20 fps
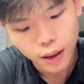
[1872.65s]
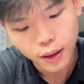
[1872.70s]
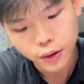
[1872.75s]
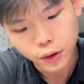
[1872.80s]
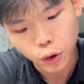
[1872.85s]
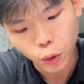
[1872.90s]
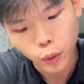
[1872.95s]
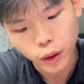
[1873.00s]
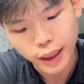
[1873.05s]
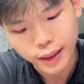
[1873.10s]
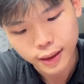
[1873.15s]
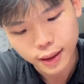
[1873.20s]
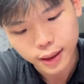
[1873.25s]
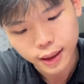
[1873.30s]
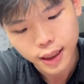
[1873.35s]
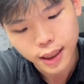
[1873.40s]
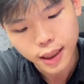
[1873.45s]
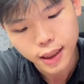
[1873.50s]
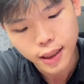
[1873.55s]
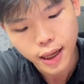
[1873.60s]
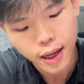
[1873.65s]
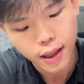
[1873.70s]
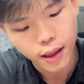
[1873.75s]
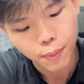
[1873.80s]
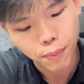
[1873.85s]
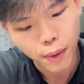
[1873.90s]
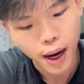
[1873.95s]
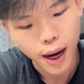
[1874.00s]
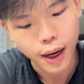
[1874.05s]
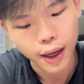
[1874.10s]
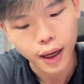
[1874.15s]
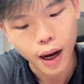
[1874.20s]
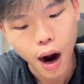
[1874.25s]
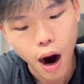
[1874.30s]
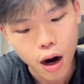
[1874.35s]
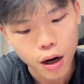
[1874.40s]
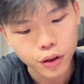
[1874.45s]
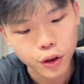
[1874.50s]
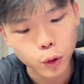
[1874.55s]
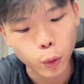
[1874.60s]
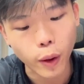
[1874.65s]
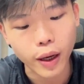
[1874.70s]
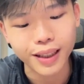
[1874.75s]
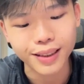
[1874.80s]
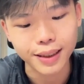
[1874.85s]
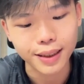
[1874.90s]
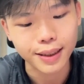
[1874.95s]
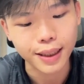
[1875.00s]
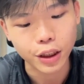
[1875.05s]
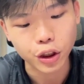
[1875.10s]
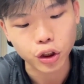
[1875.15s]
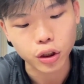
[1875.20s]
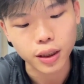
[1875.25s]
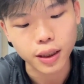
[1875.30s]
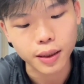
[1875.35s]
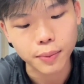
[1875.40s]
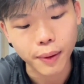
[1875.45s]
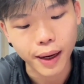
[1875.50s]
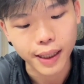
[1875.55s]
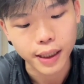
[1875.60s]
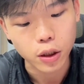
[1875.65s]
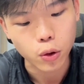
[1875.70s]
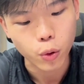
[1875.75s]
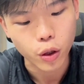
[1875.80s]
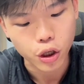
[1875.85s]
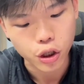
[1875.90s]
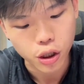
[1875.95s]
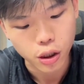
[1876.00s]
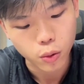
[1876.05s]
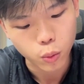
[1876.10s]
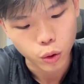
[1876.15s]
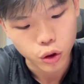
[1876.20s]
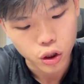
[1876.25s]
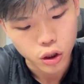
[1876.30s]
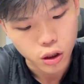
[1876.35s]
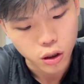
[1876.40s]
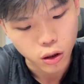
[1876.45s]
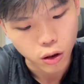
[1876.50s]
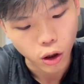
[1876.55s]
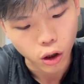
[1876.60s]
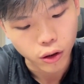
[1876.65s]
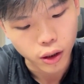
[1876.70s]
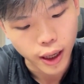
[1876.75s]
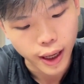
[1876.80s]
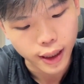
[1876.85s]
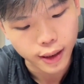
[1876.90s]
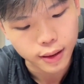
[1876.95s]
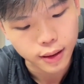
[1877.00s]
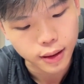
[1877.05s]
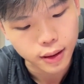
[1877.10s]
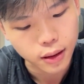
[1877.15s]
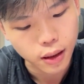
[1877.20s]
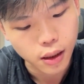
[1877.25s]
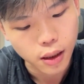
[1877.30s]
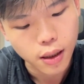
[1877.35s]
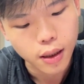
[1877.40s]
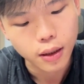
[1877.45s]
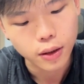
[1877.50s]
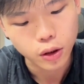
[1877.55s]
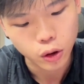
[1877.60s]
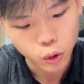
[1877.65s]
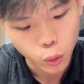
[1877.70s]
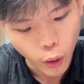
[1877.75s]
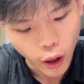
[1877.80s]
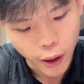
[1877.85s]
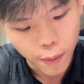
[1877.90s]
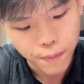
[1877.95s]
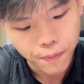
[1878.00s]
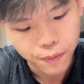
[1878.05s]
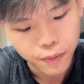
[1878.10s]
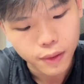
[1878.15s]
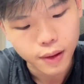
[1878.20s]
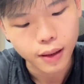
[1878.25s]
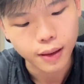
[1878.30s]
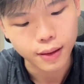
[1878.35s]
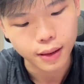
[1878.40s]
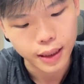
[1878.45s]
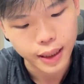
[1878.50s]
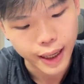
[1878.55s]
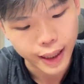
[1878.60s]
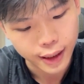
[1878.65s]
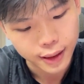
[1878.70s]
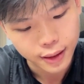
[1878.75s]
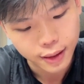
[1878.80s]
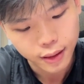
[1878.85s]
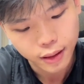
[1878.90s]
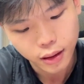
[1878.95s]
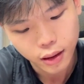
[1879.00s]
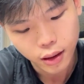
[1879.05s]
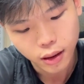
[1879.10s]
So we can see that my r squared is essentially my equation, which is ln x squared dx.